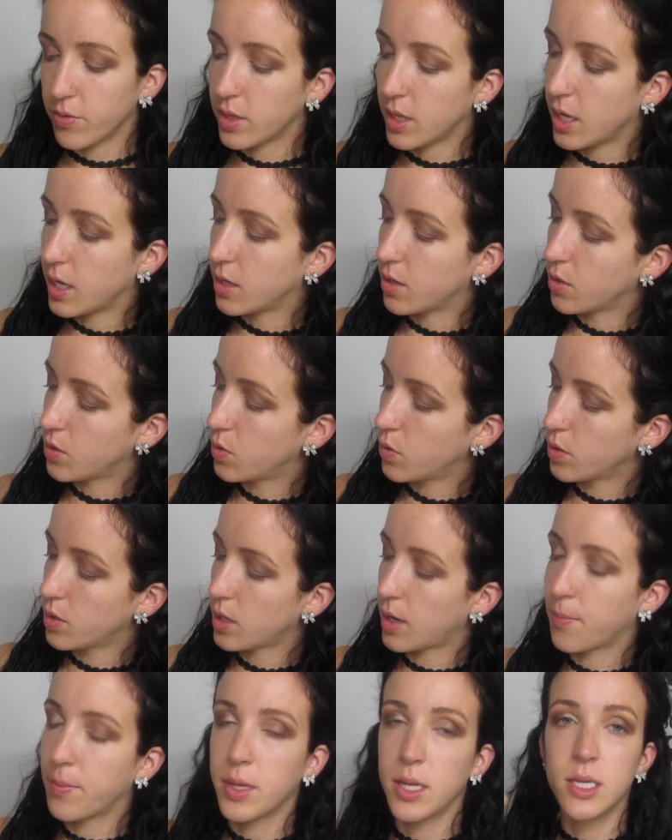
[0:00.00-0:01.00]
for the inner
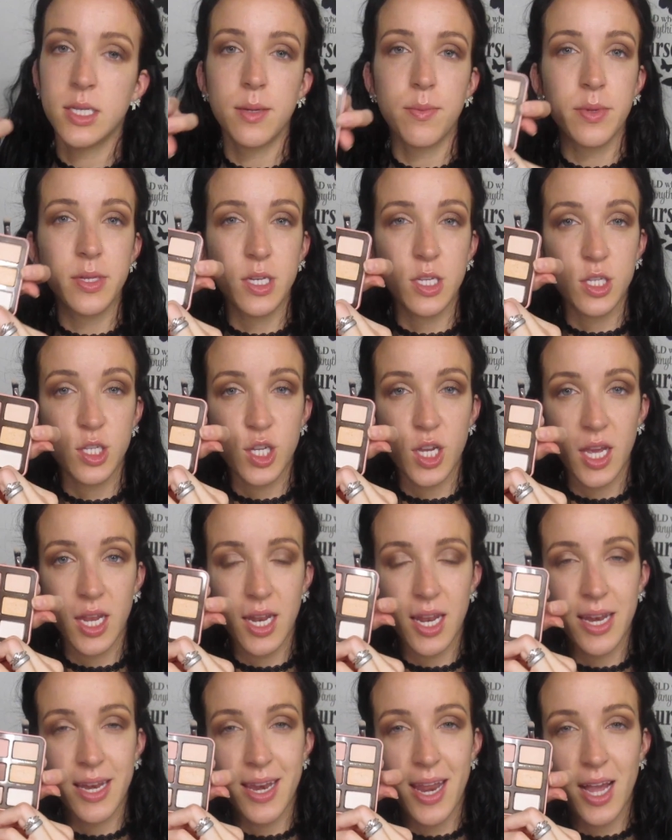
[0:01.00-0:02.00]
corner, I'm going to dip into the shade
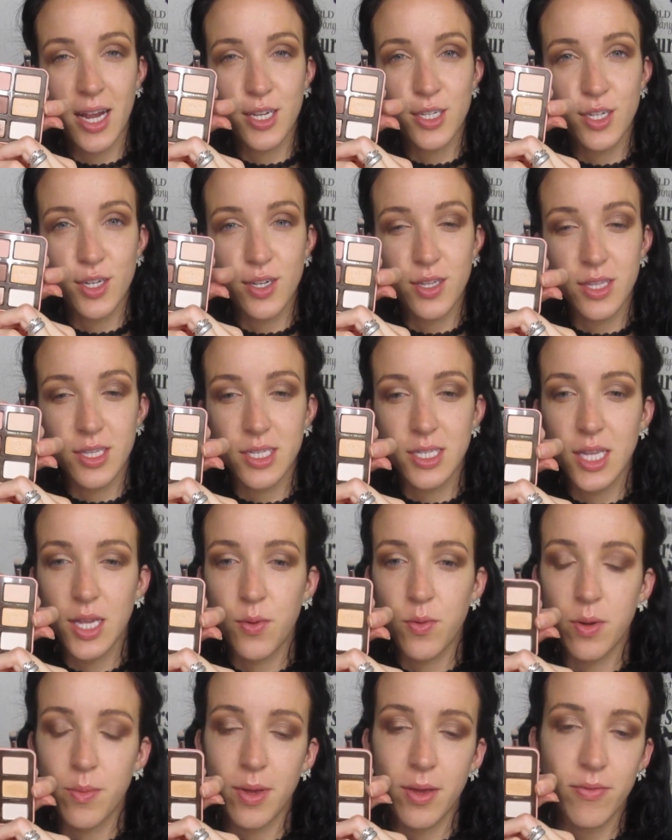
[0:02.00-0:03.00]
Nectar. This is
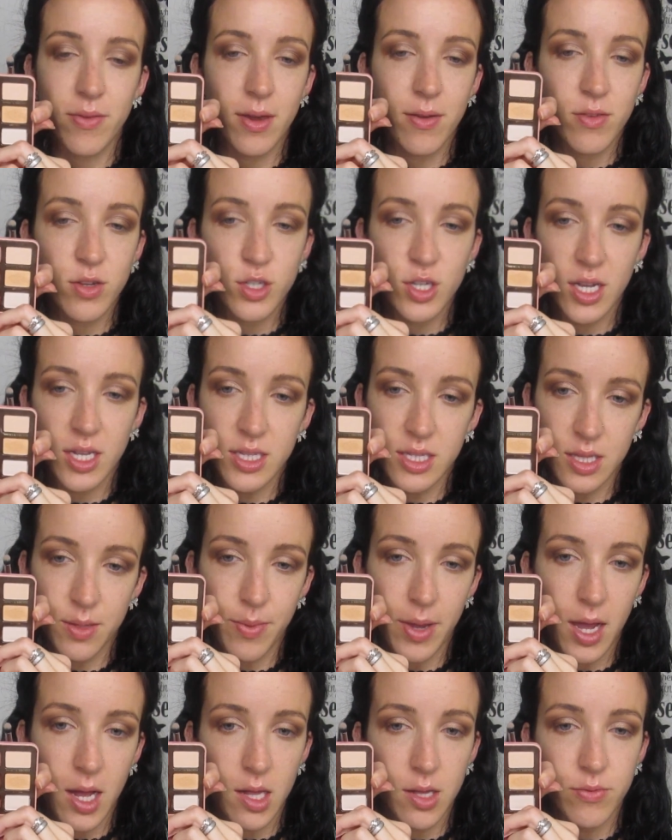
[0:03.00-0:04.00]
like one of my favorite shades in the
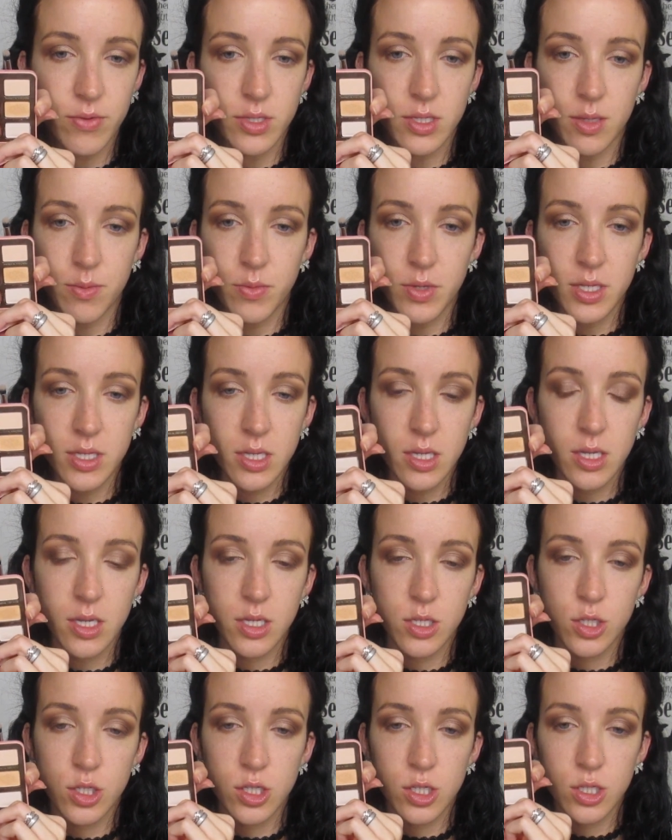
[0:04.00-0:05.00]
palette for some reason.
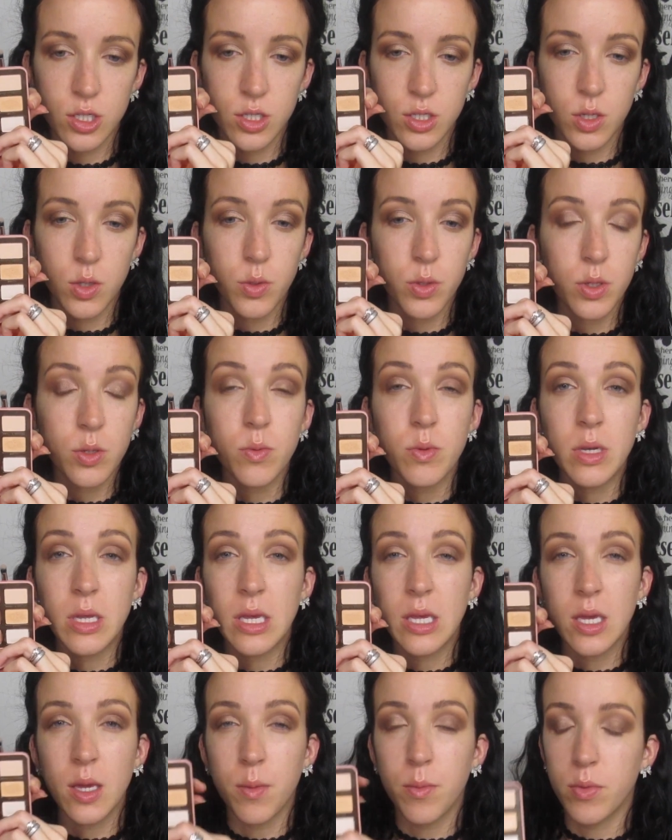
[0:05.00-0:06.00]
It's just so
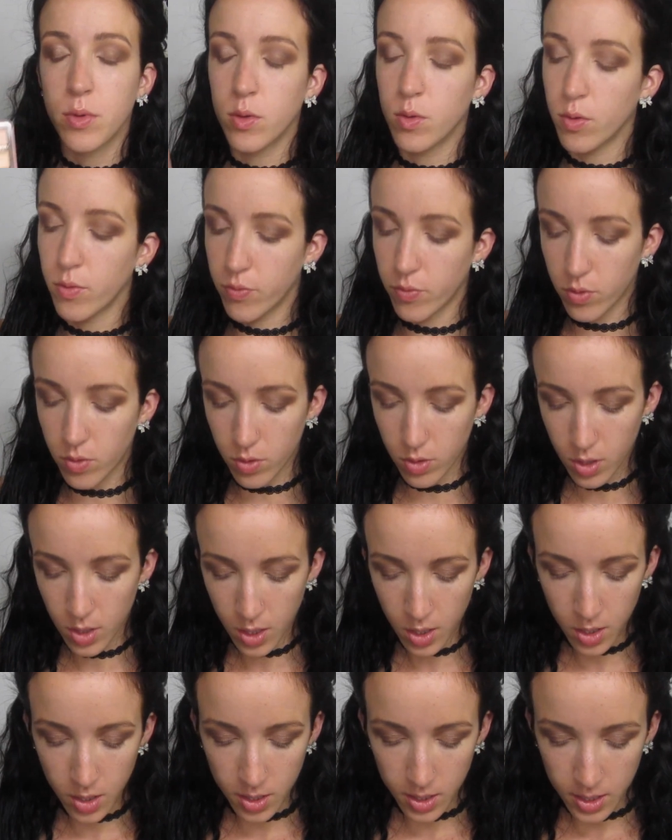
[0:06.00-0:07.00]
unique and beautiful.
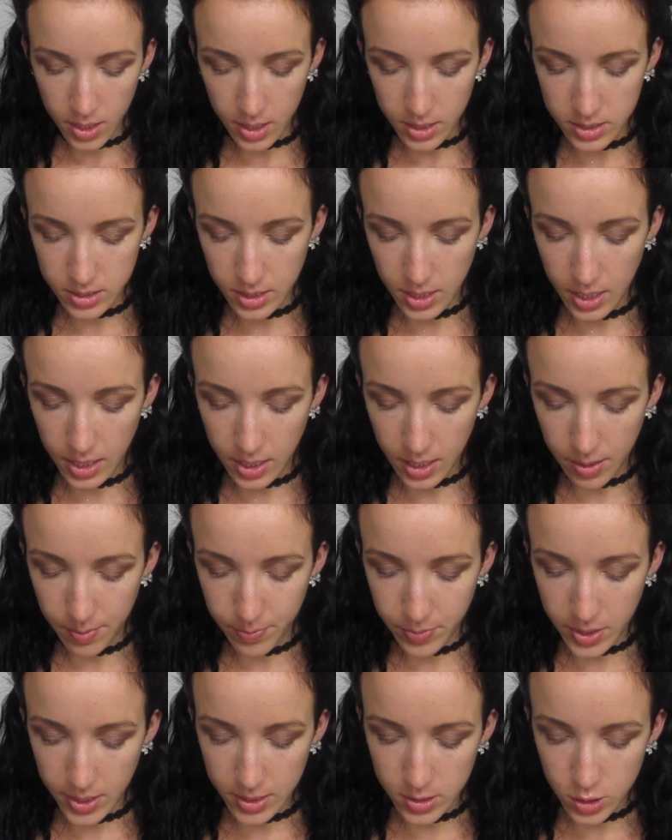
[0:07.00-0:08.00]
It's like a
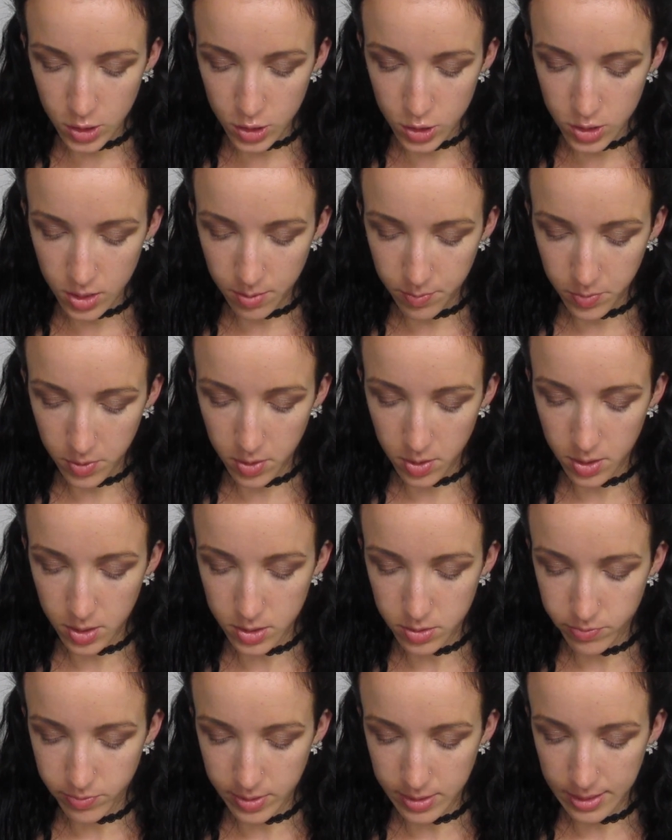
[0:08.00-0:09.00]
peachy shimmer.
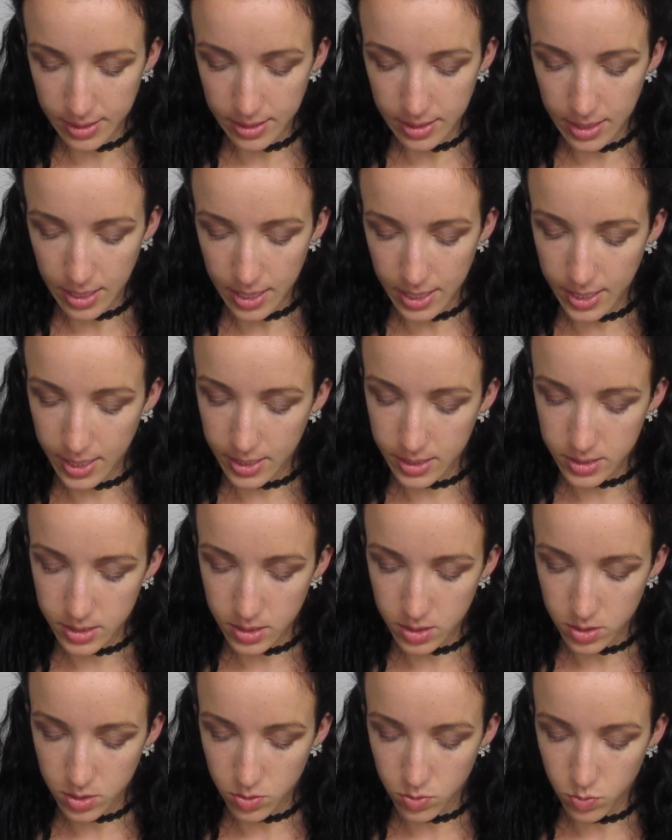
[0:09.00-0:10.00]
It's really light.
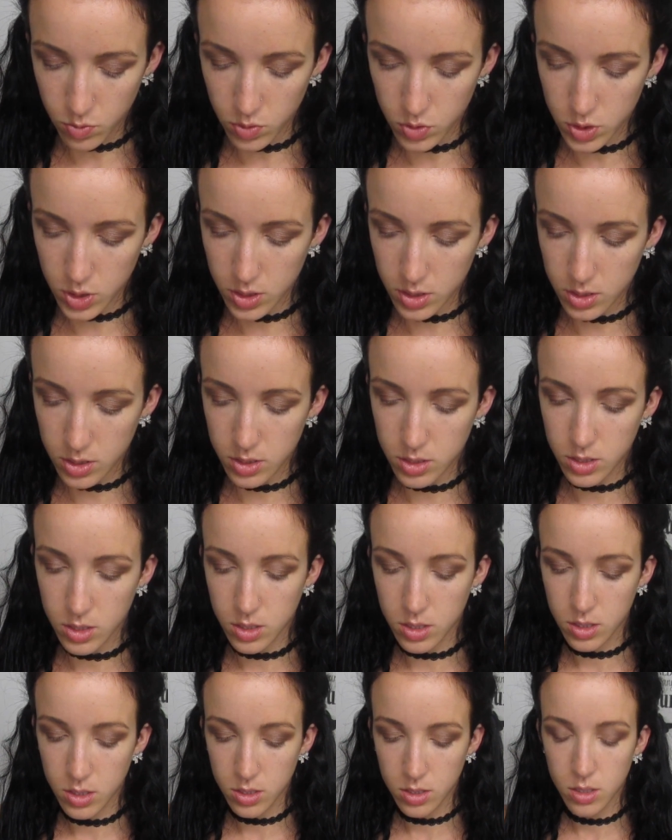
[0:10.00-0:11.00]
It's gorgeous.
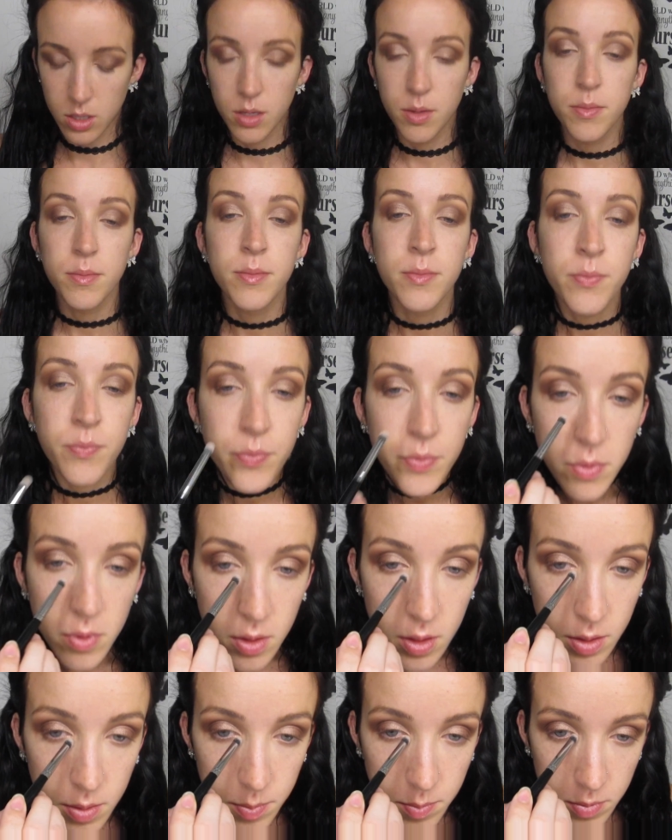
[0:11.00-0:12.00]

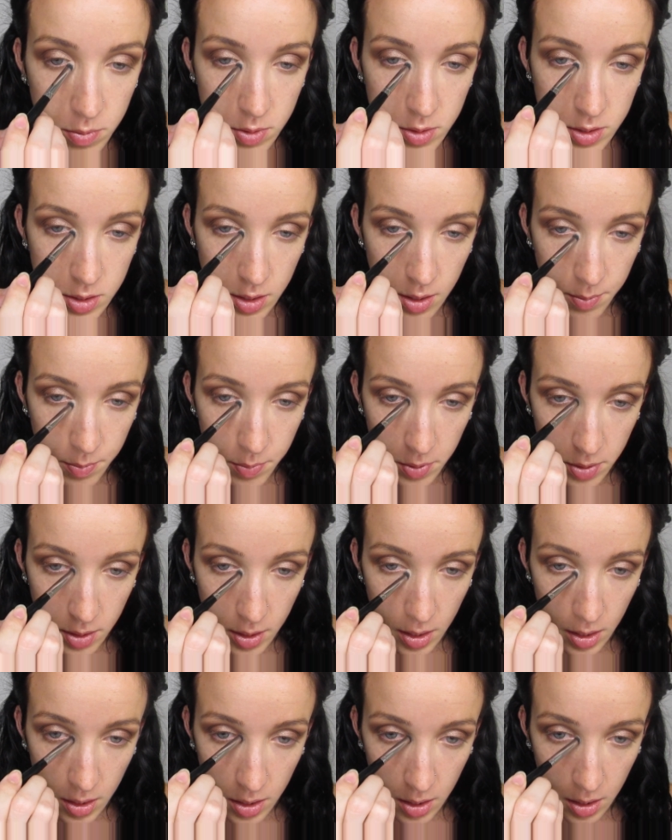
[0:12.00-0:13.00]
I'm just going to put
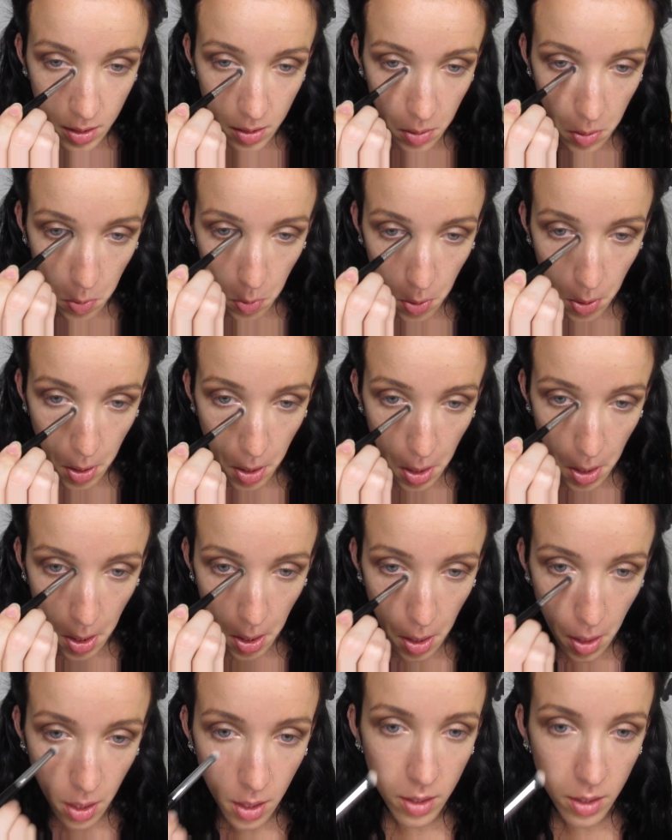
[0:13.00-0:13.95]
that in the inner corner.